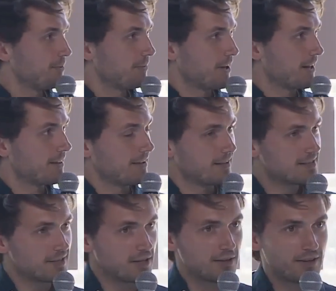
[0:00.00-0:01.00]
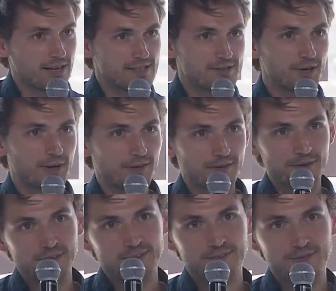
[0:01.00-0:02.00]
but I think it's a little nice story to
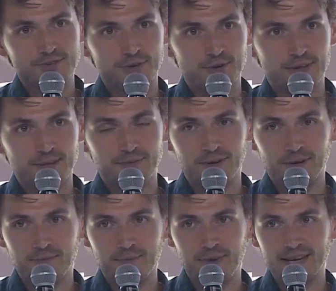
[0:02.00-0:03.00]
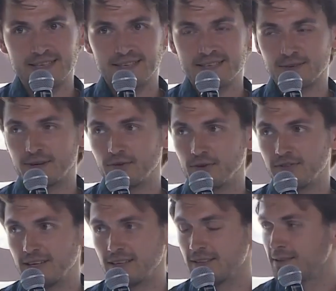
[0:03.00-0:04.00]
show you that mindsets are evolving.